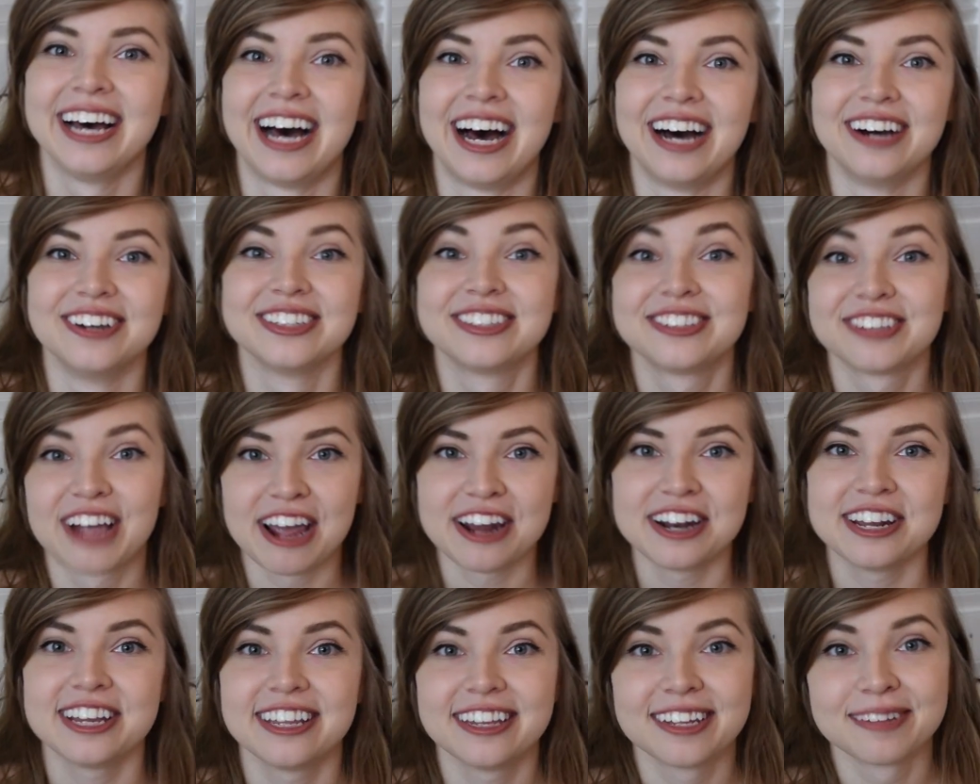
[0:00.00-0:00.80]
I was
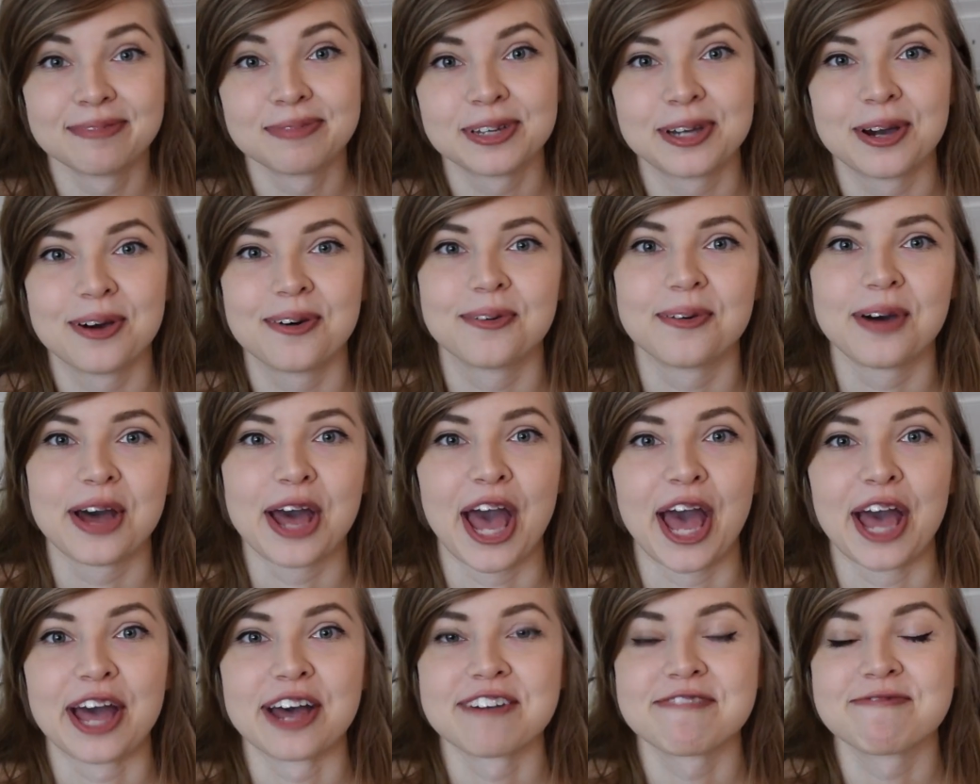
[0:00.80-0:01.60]
trying to get them to go
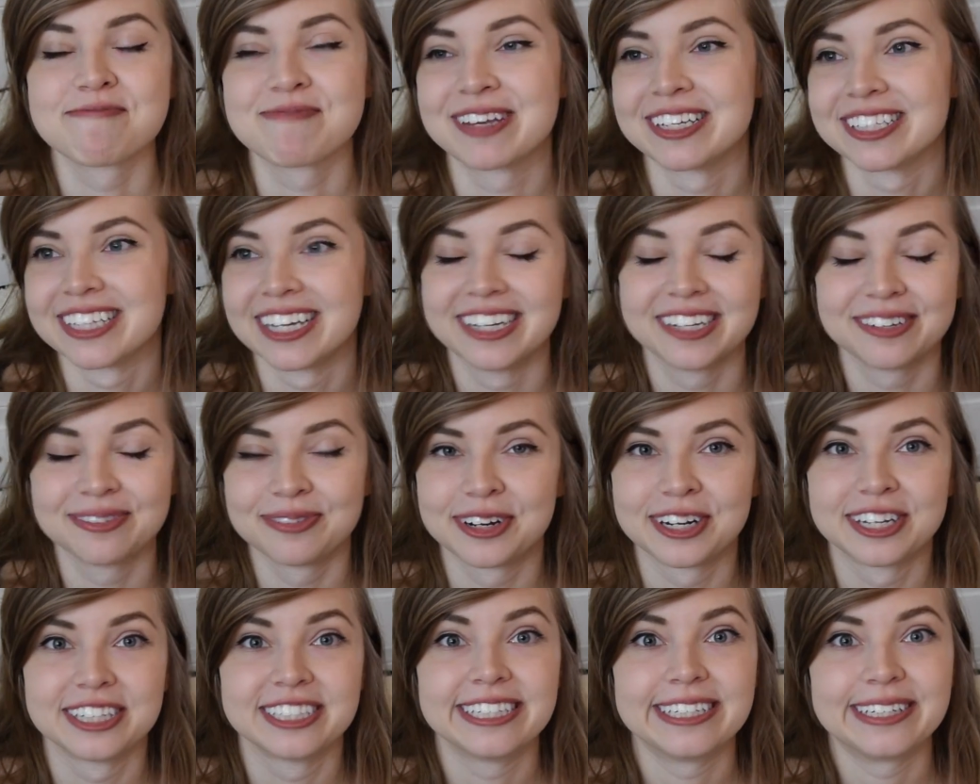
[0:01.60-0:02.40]
away because I didn't
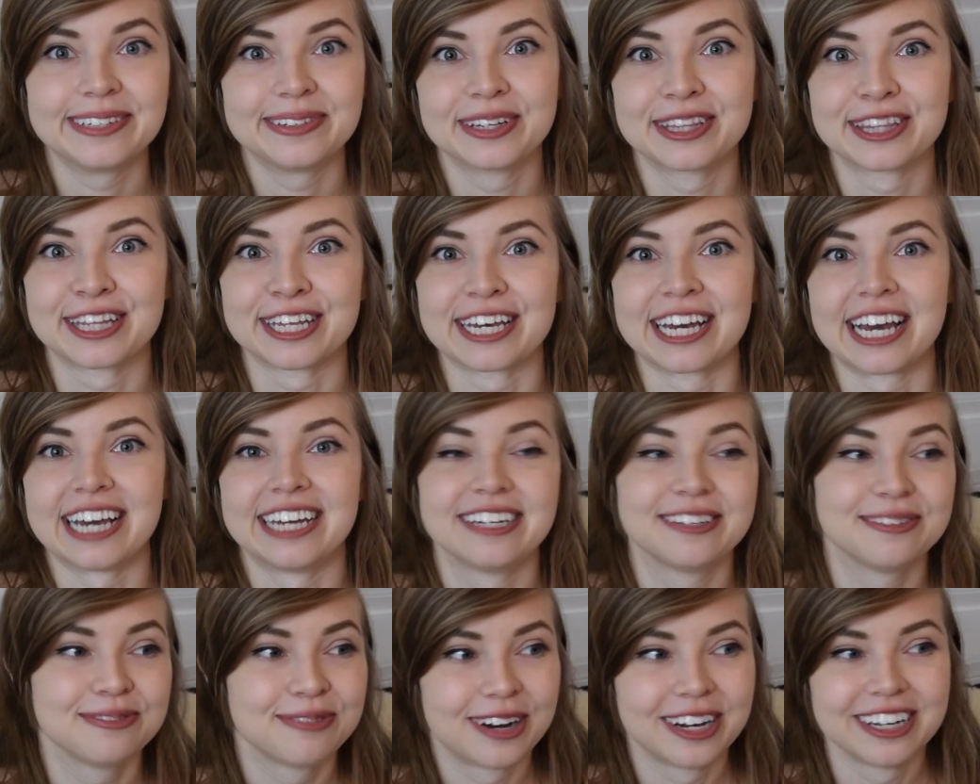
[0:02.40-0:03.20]
want to deal with it. I
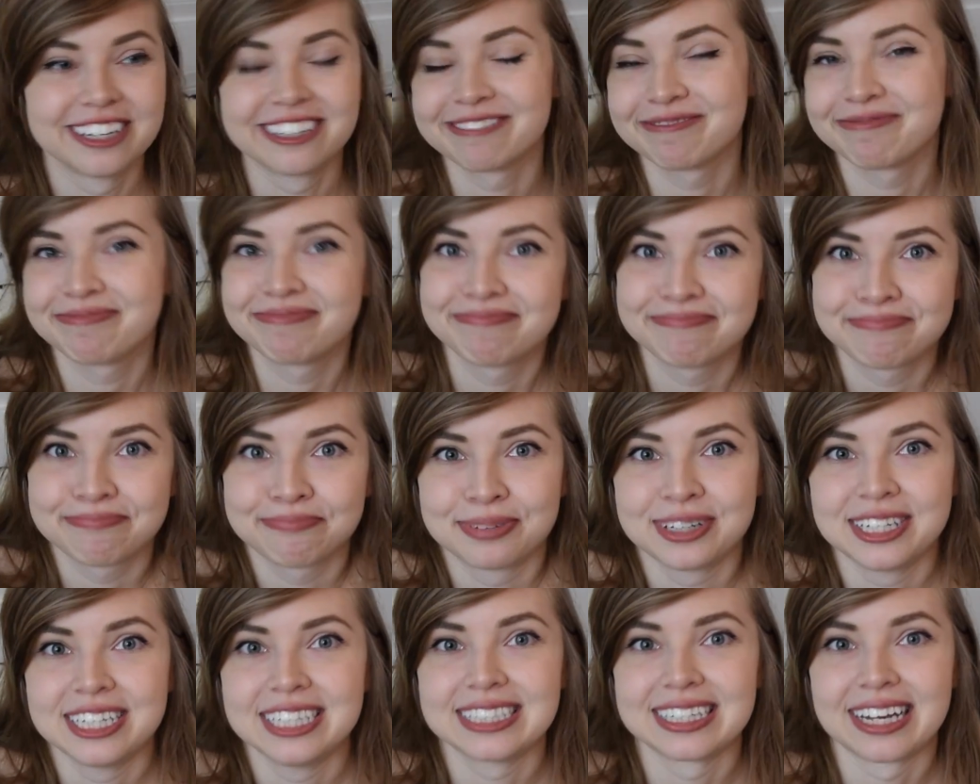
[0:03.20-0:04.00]
didn't want
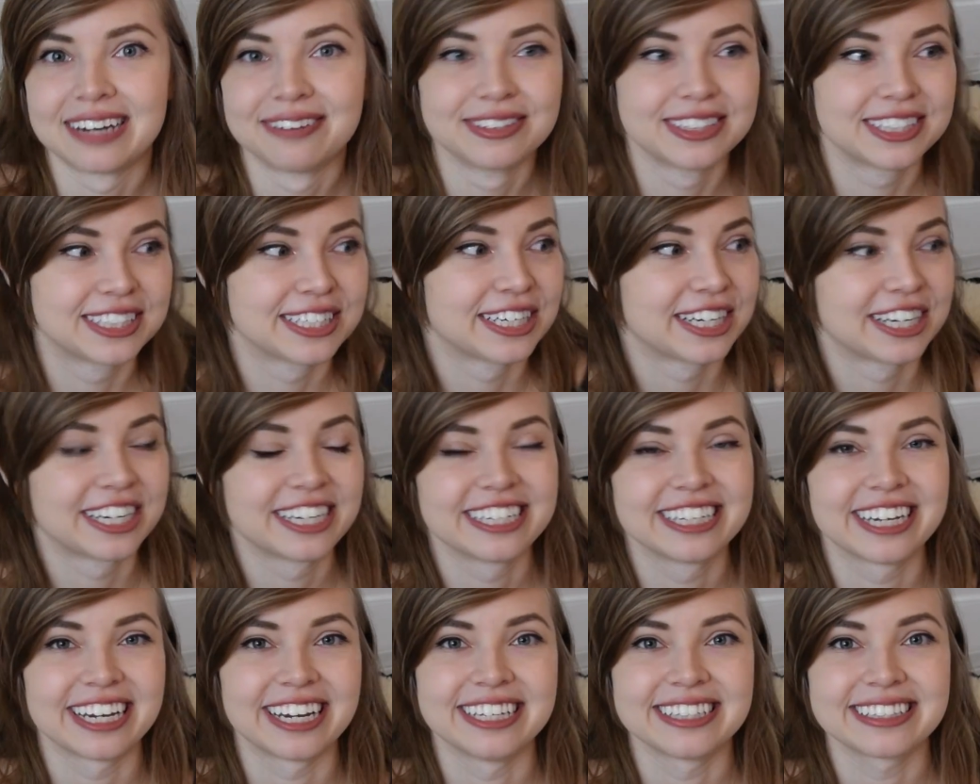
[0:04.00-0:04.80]
police
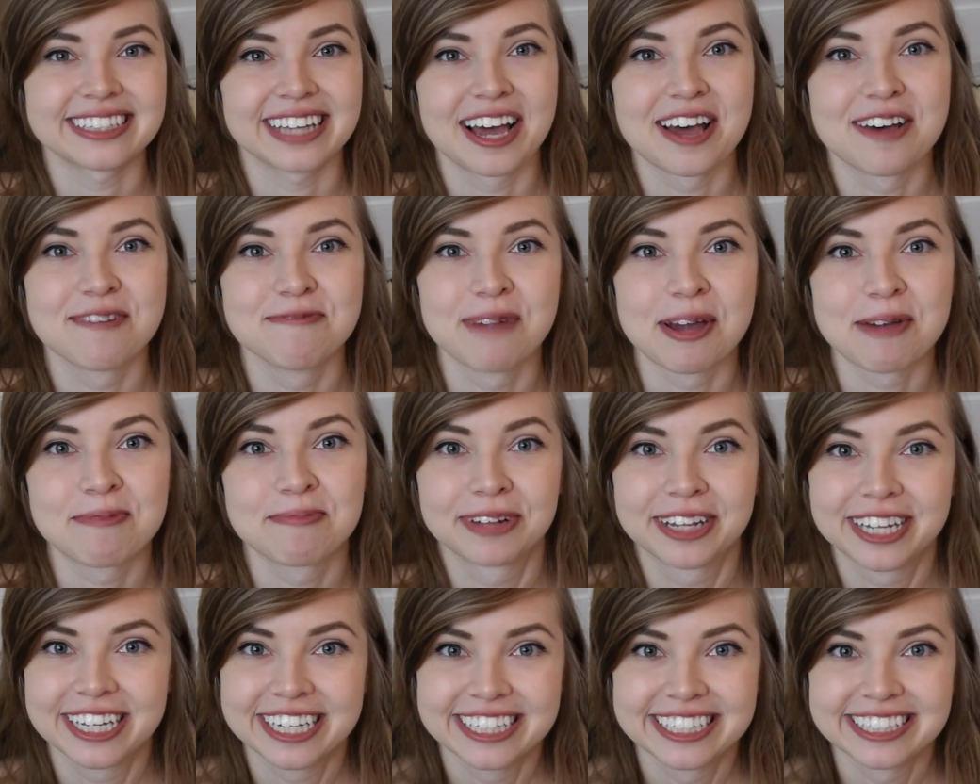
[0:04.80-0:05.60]
officers at my
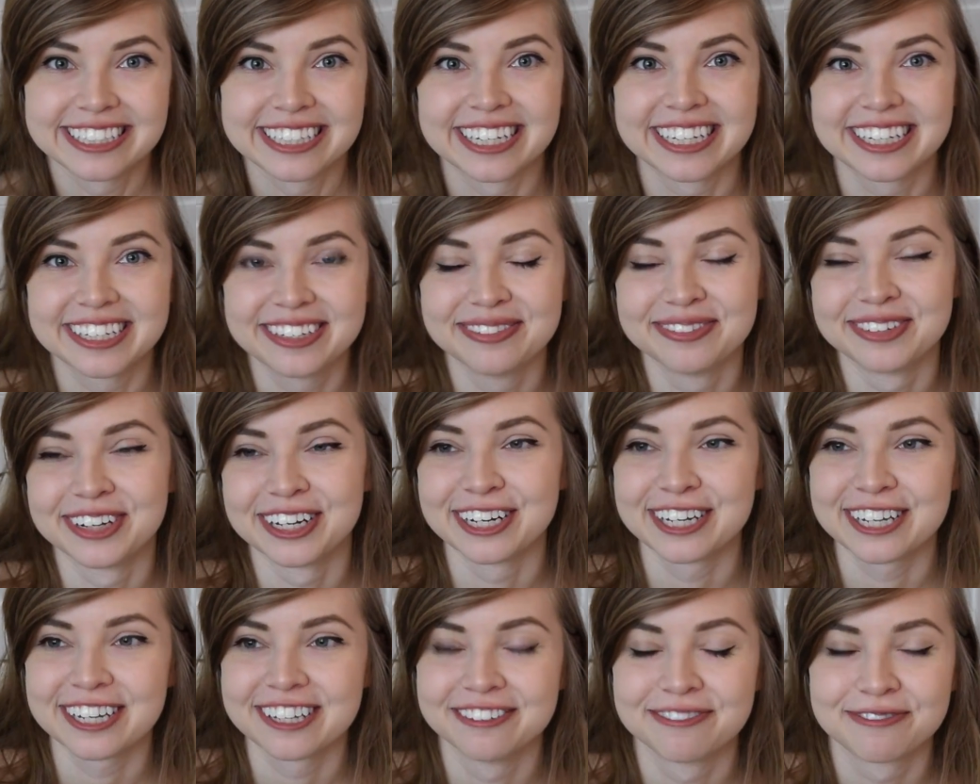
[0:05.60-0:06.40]
place. I didn't
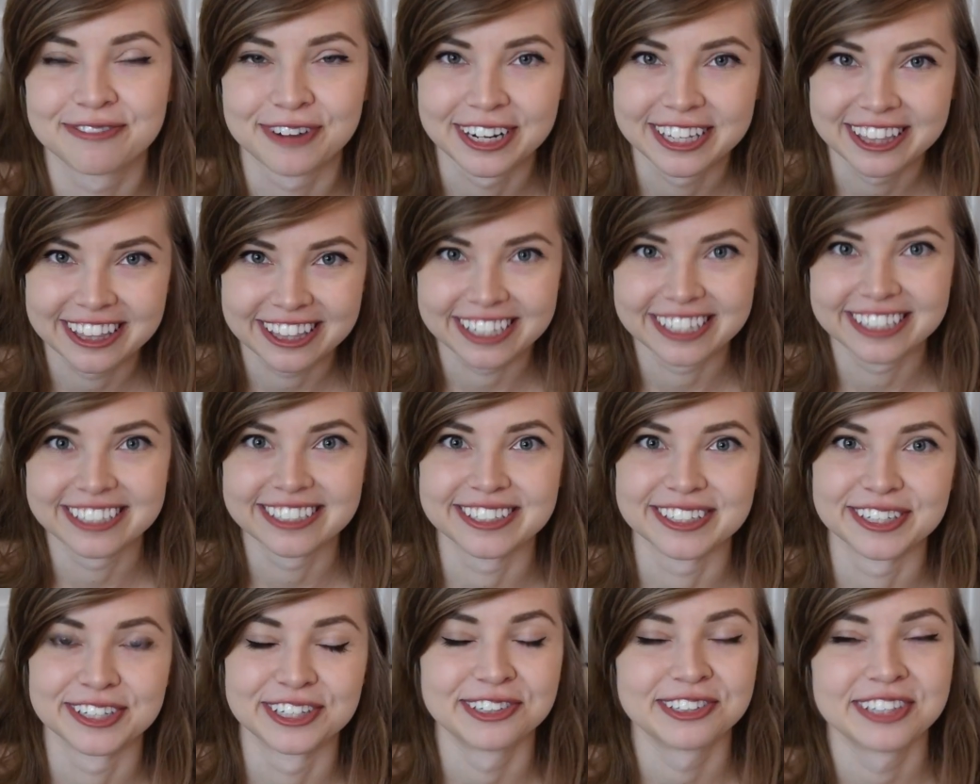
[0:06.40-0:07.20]
want to confront the
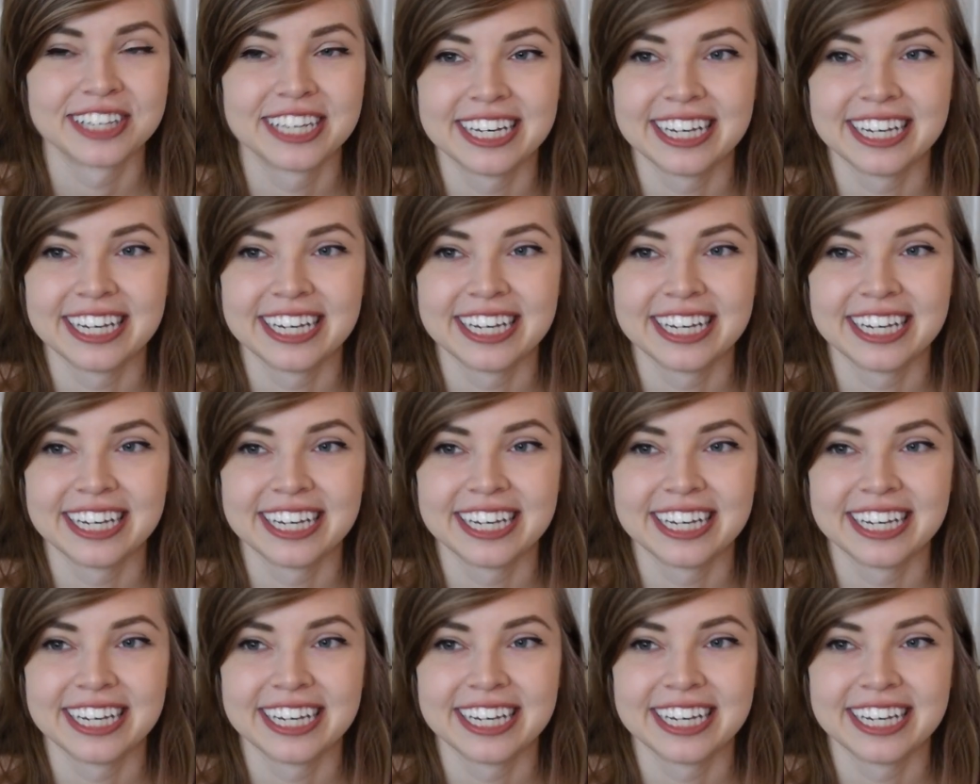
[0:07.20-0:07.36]
issue.